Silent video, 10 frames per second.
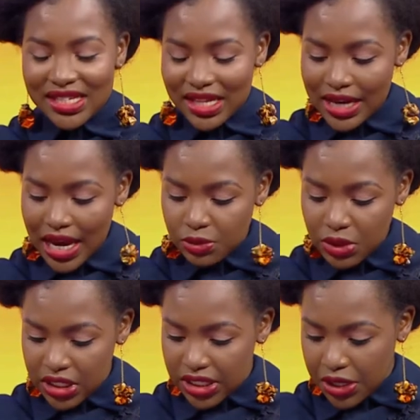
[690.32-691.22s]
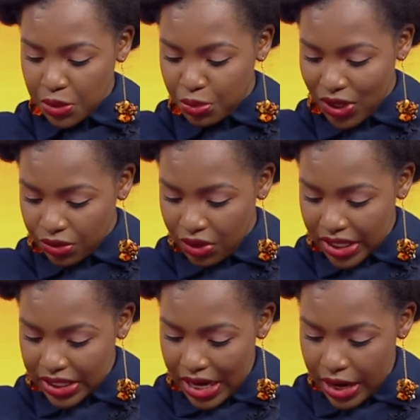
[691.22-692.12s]
said, guys, we need to take a break
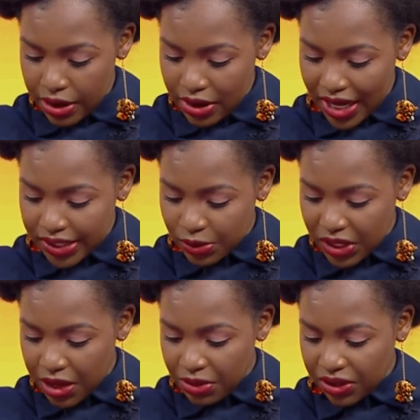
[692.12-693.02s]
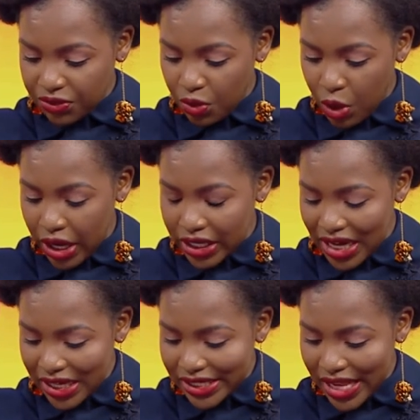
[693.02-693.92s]
right now as we get ready for our
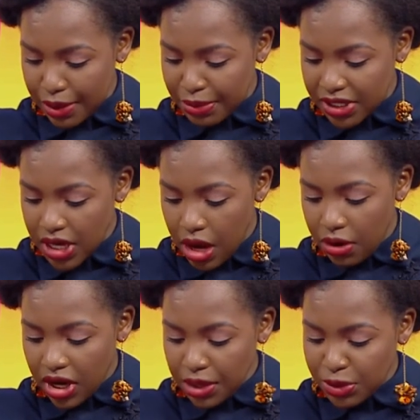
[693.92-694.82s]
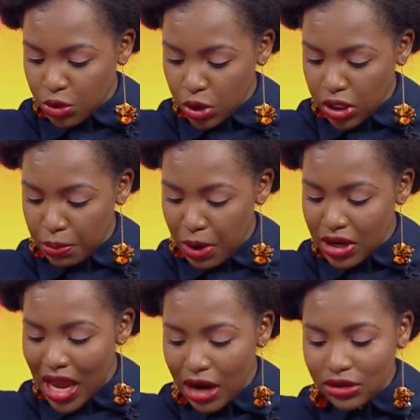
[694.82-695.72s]
next segment. We're going to be talking about
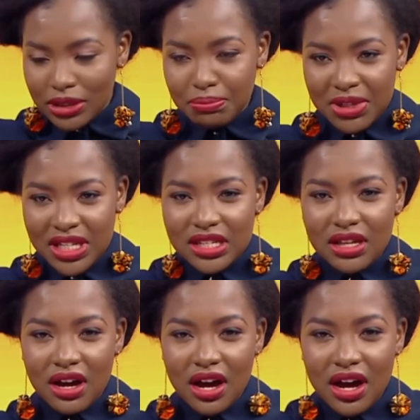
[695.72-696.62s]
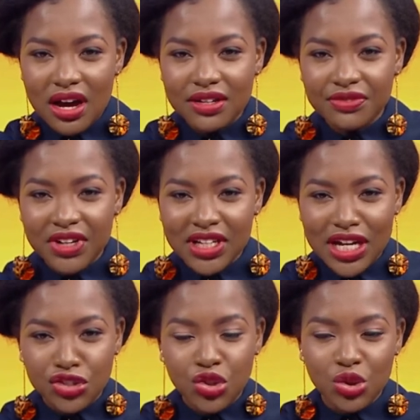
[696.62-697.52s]
how to beat the hard
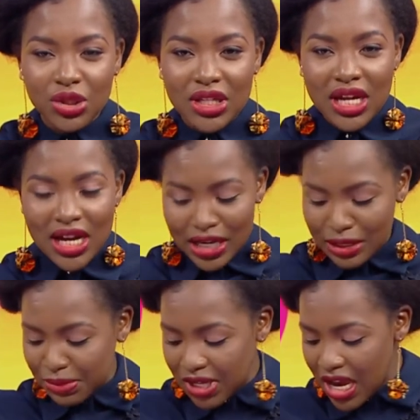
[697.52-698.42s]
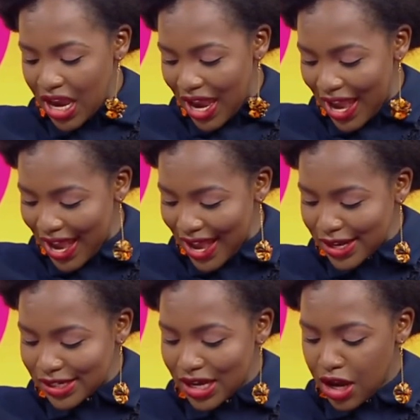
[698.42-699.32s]
financial times
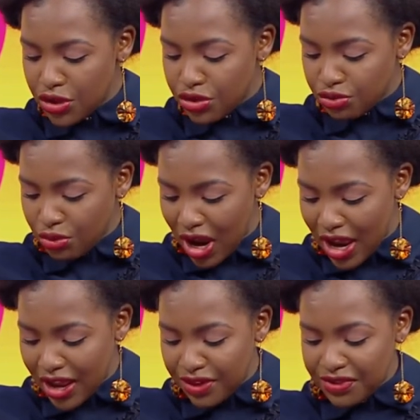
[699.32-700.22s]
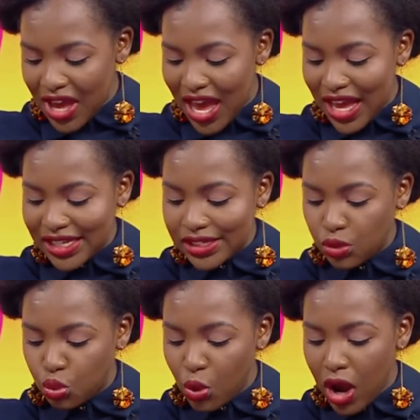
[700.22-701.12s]
and thrive as
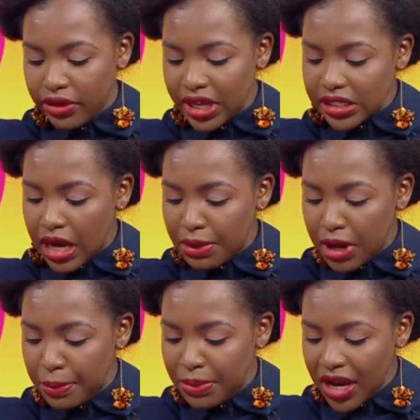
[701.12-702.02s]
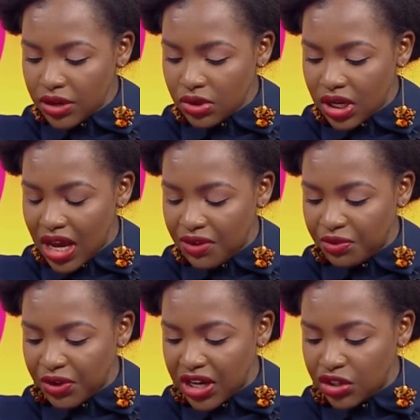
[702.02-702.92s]
well. That's coming up next. We're going to have a
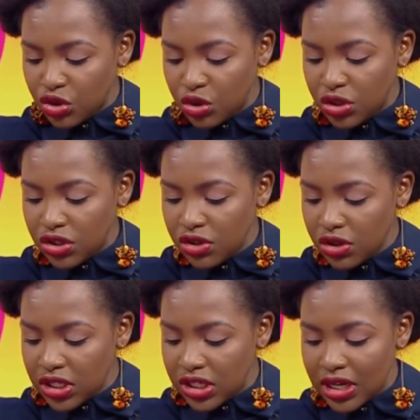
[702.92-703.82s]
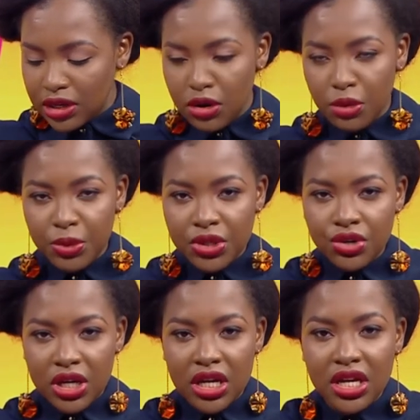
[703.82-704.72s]
financial consultant and a corporate
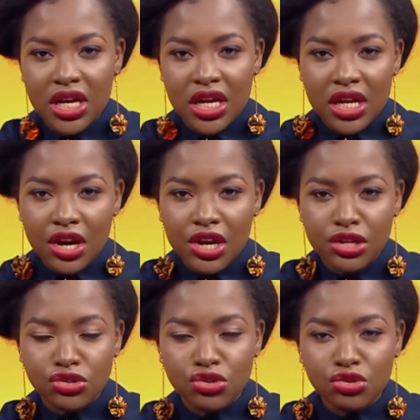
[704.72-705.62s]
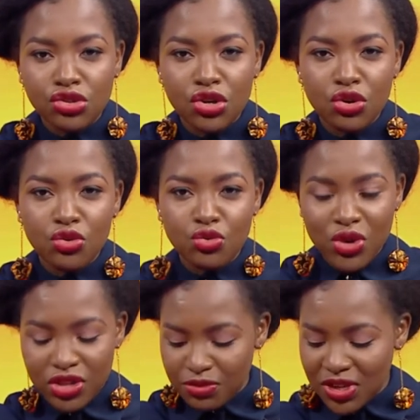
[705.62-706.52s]
trainer here in studio
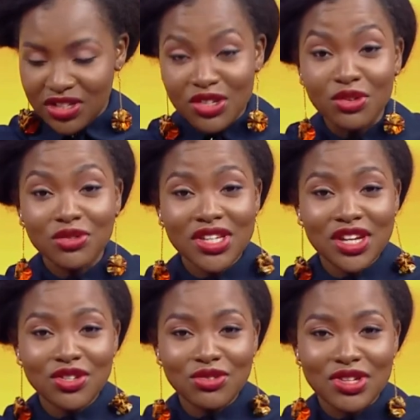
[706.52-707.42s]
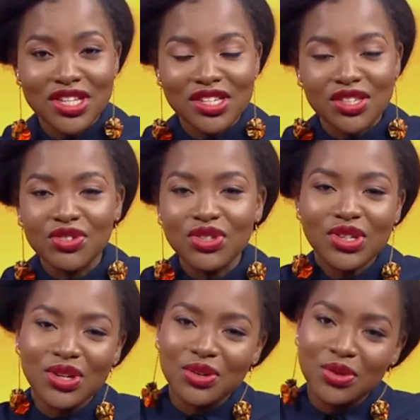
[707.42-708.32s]
with me. So stay tuned. This is Full
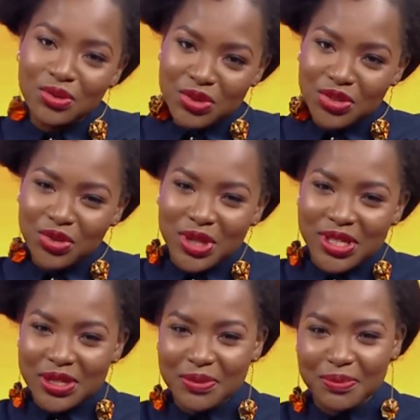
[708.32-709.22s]
Circle with Joyce.